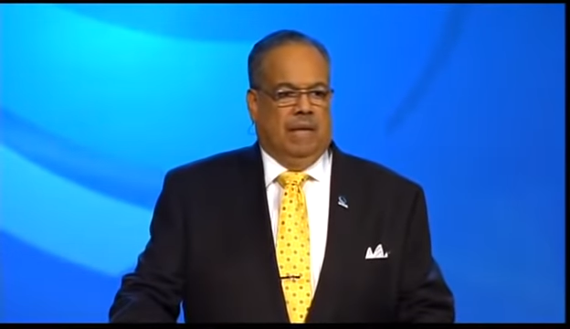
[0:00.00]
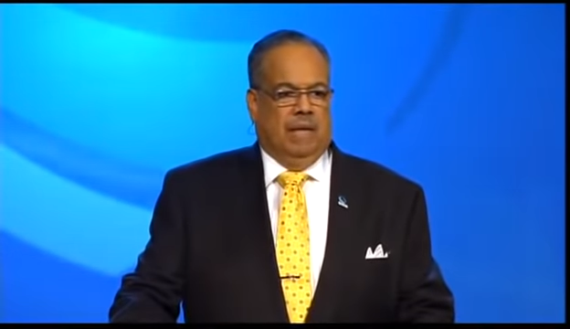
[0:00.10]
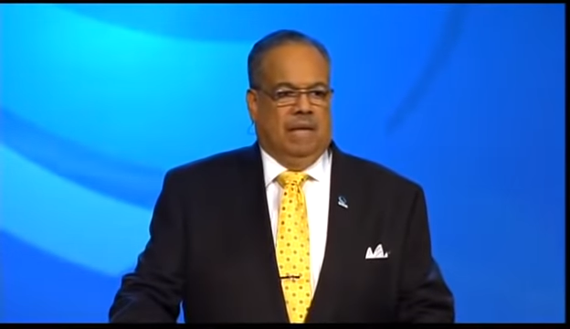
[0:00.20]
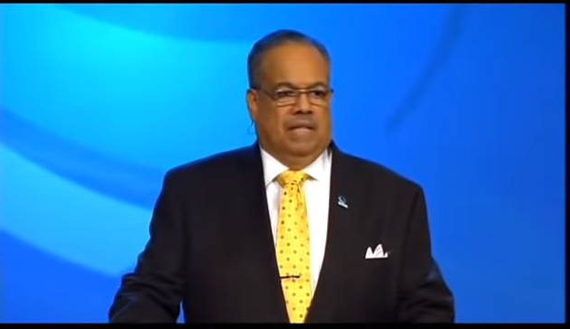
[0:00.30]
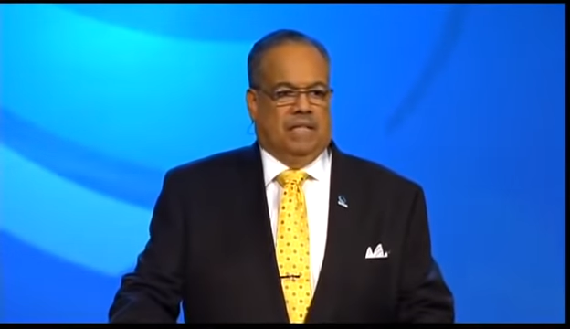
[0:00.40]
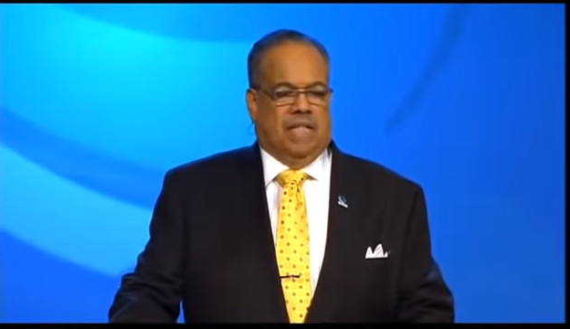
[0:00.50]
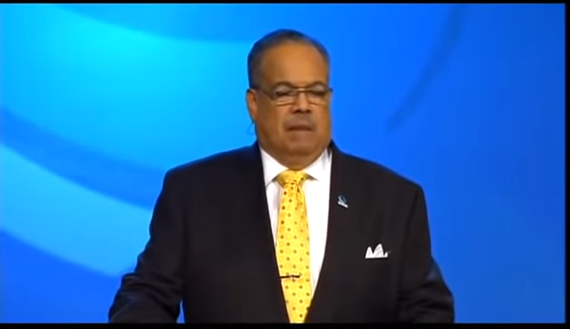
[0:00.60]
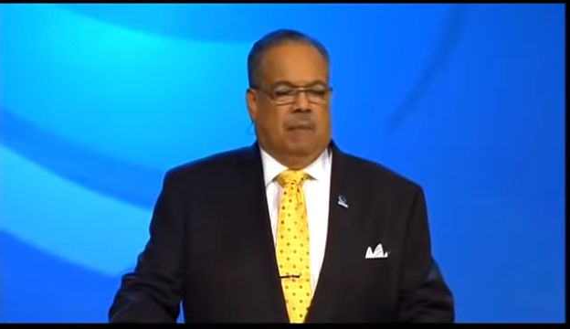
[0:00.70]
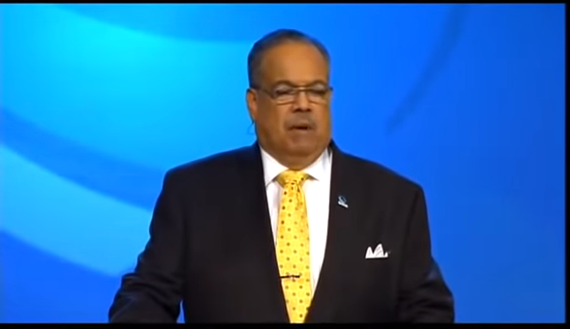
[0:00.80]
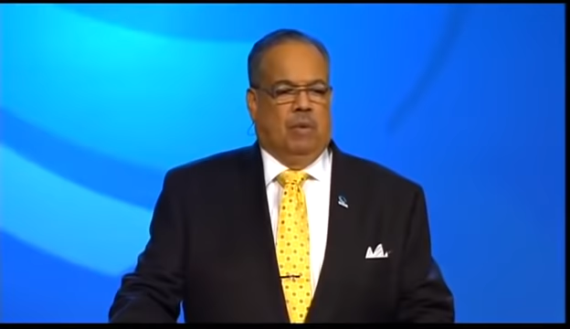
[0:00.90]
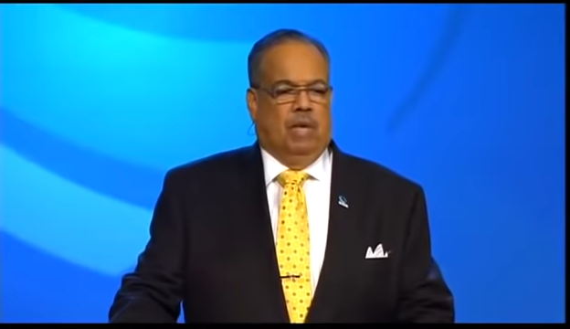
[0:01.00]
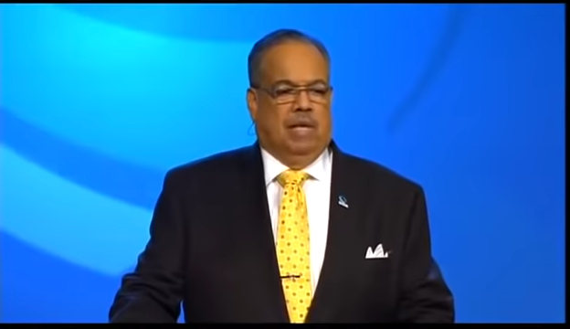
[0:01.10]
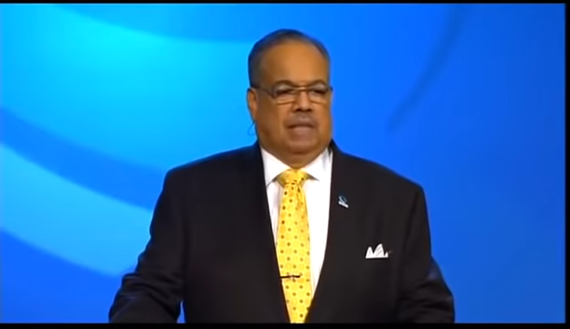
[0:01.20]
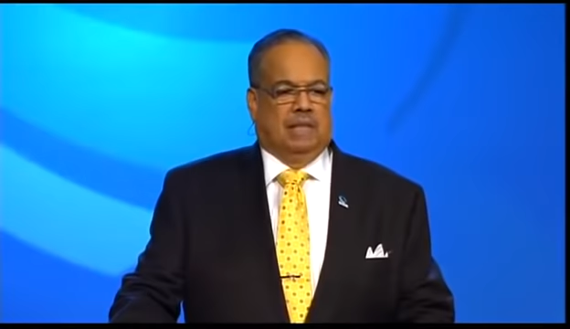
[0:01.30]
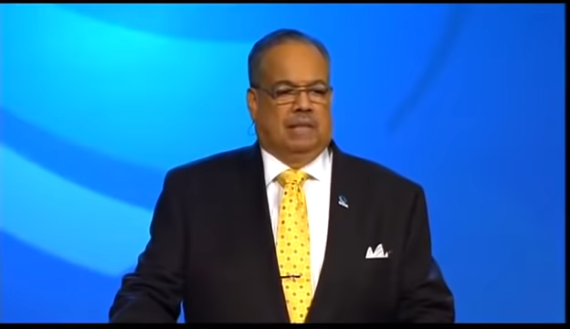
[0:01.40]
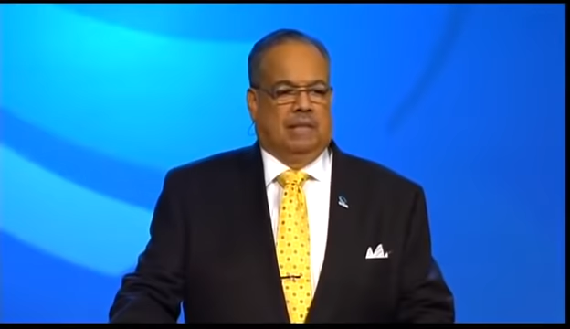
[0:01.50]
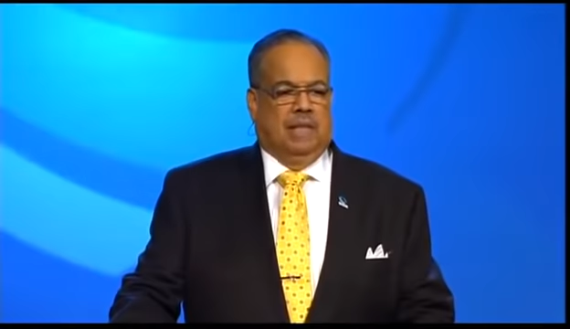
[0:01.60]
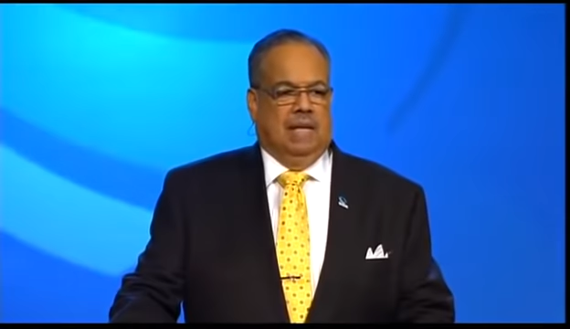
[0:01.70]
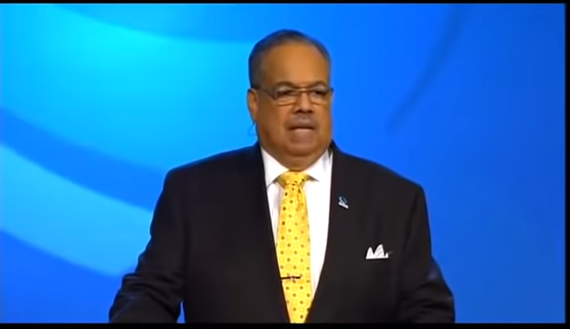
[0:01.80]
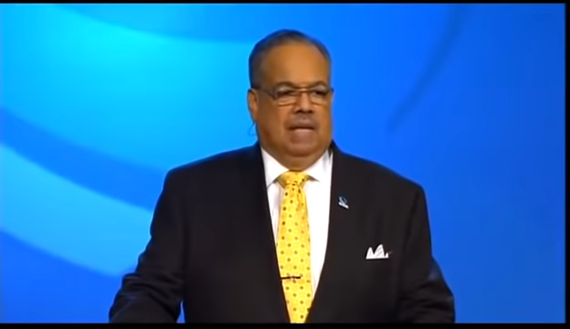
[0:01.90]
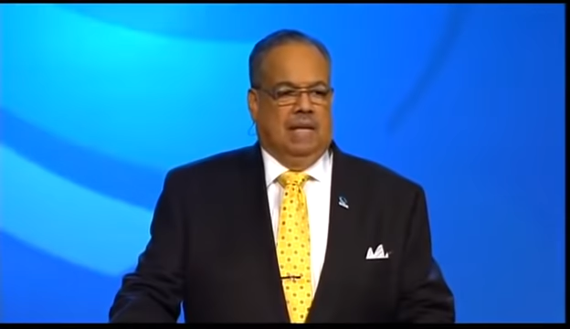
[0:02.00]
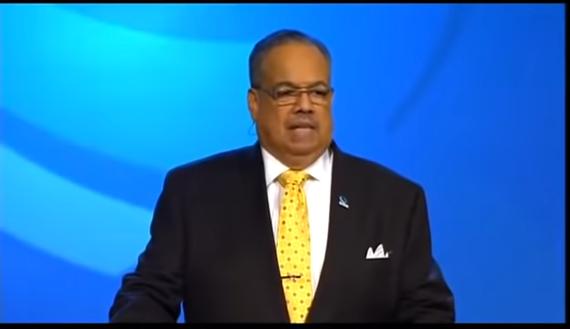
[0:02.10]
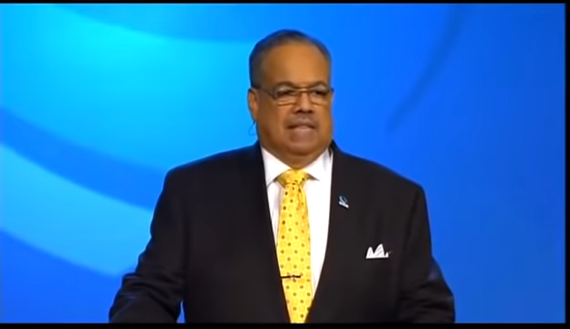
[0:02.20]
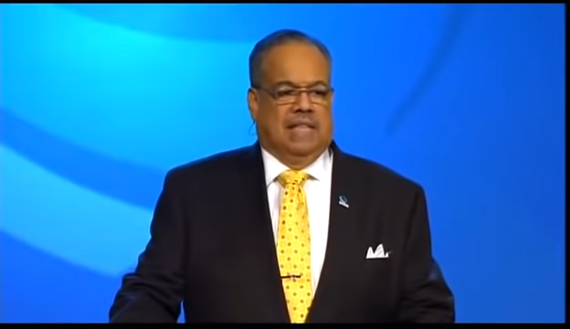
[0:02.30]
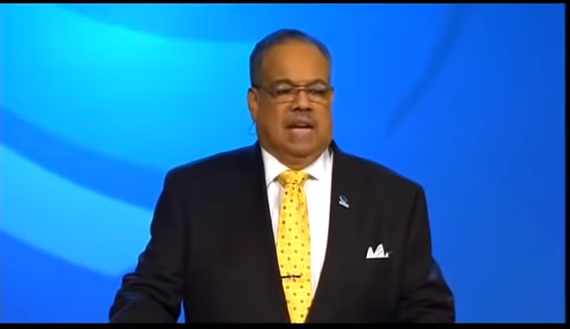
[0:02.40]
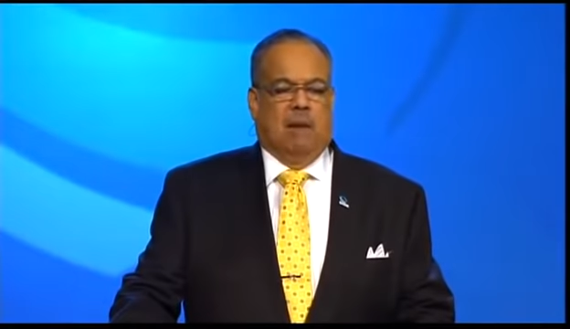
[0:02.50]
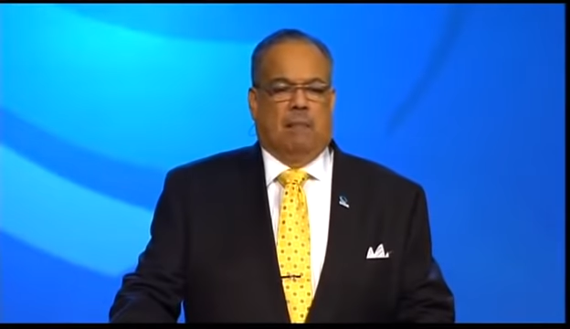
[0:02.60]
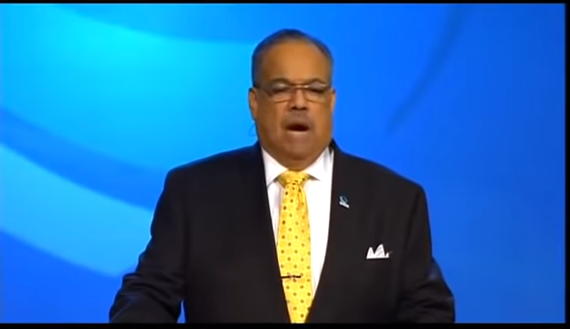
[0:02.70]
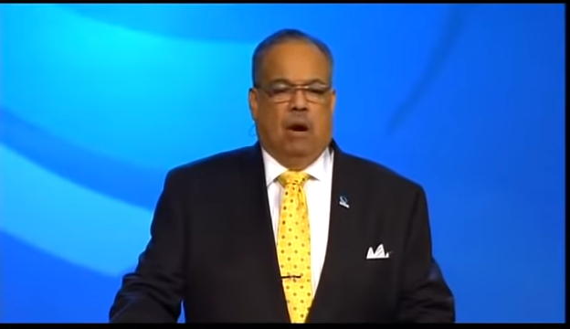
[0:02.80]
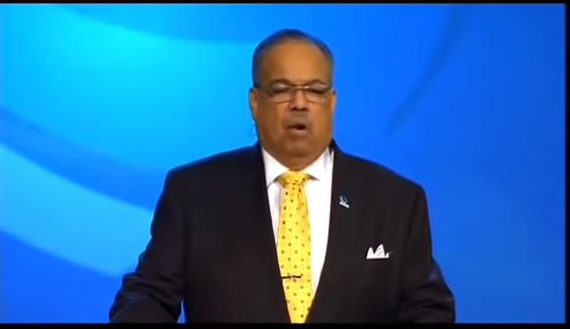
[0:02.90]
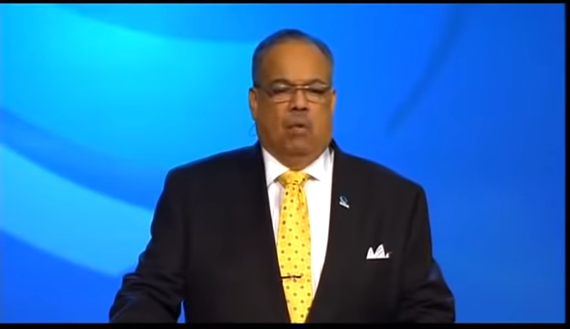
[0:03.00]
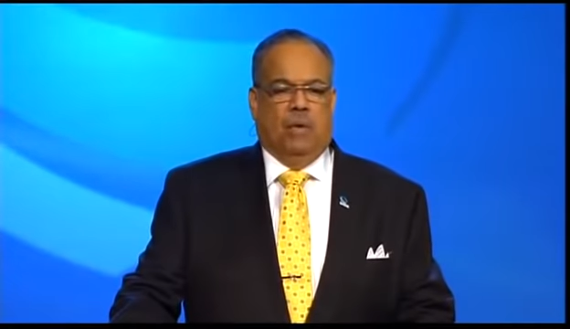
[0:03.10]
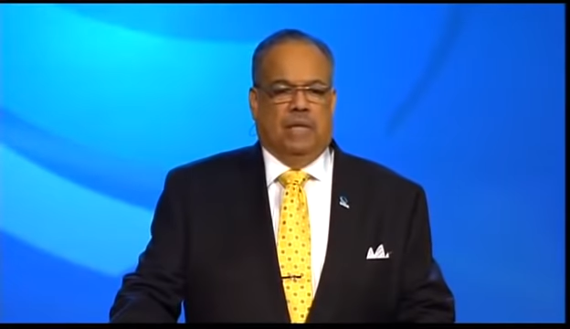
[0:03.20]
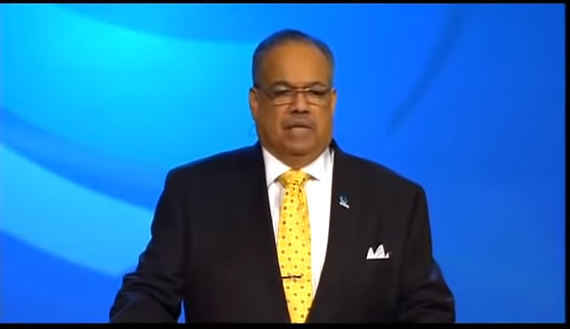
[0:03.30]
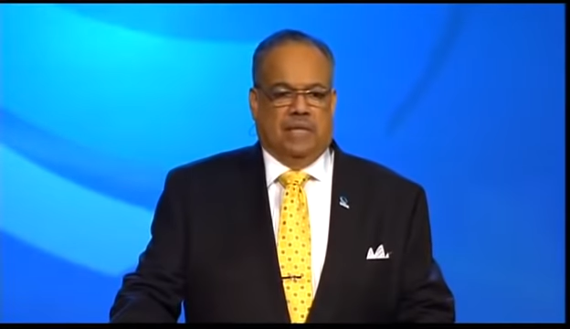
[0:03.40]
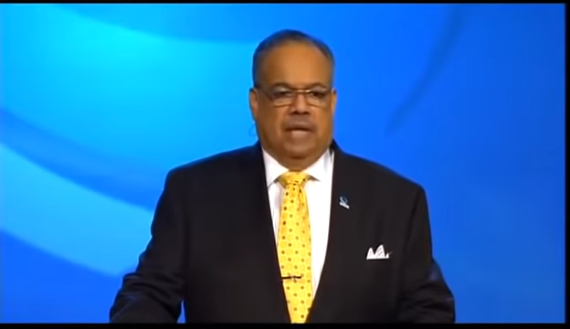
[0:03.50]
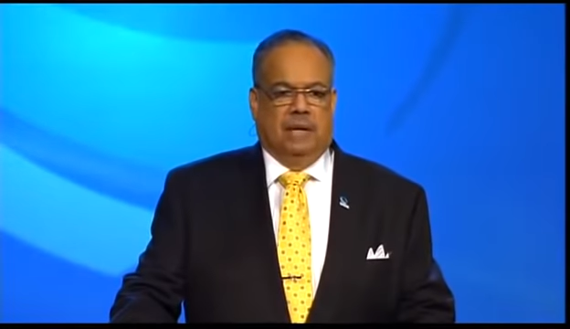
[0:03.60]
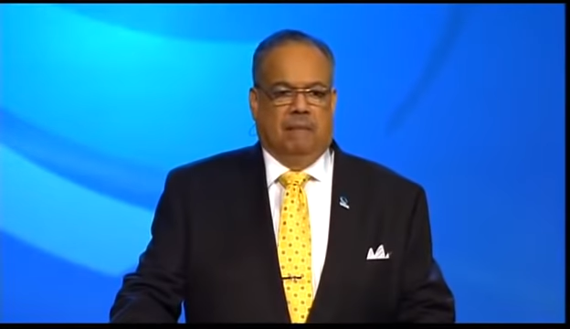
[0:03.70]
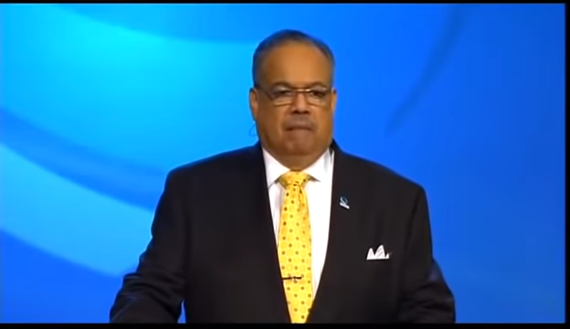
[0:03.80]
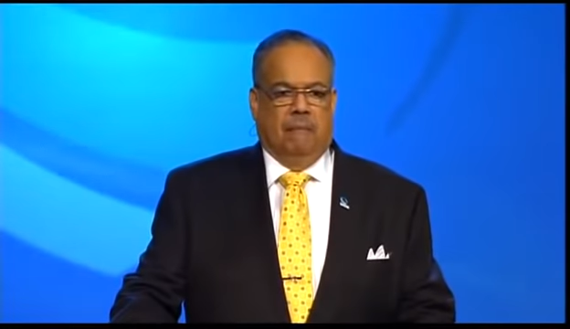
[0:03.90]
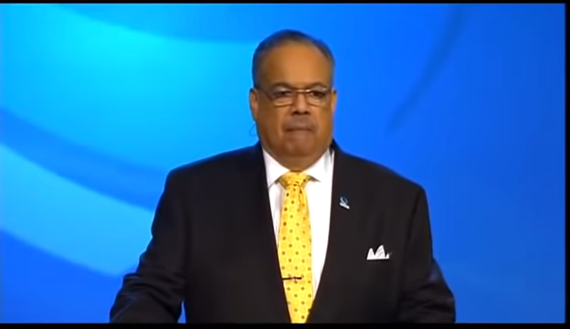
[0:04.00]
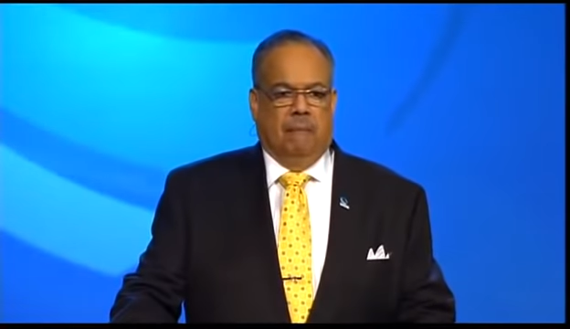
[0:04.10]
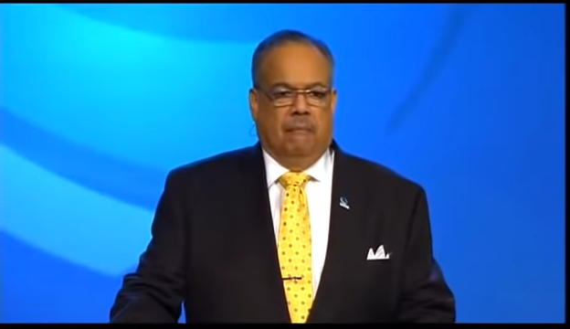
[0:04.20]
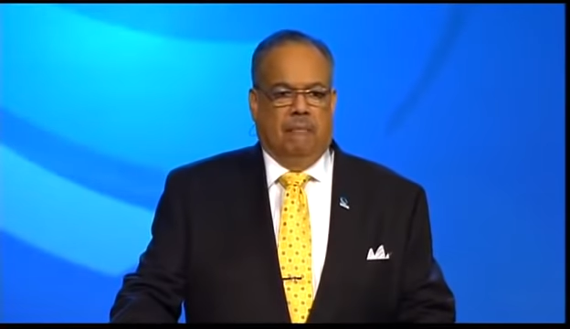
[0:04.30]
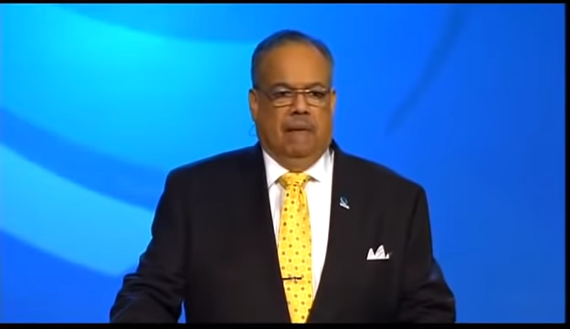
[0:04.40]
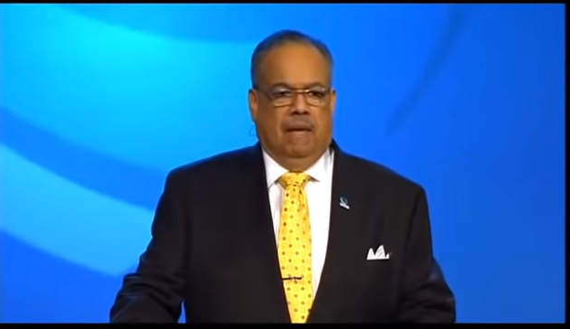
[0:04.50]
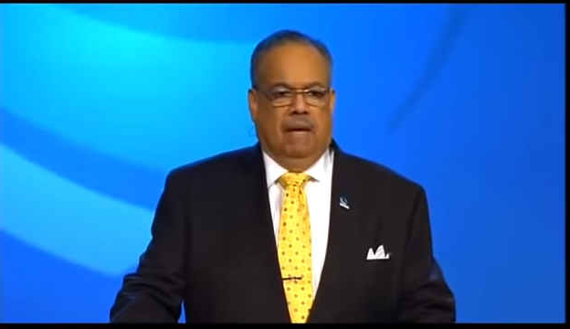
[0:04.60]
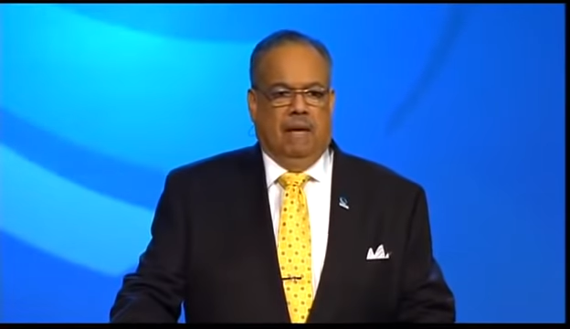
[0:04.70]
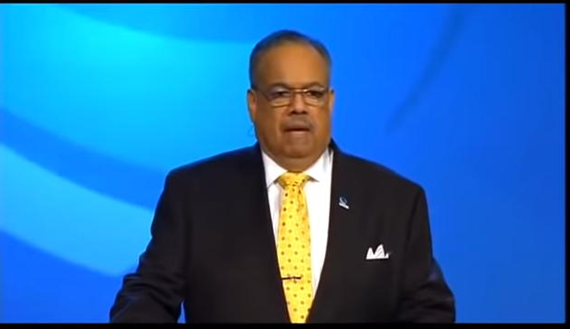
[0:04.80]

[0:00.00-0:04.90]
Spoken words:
And let's stop our reluctance. Let's get our power. What do you say? Amen.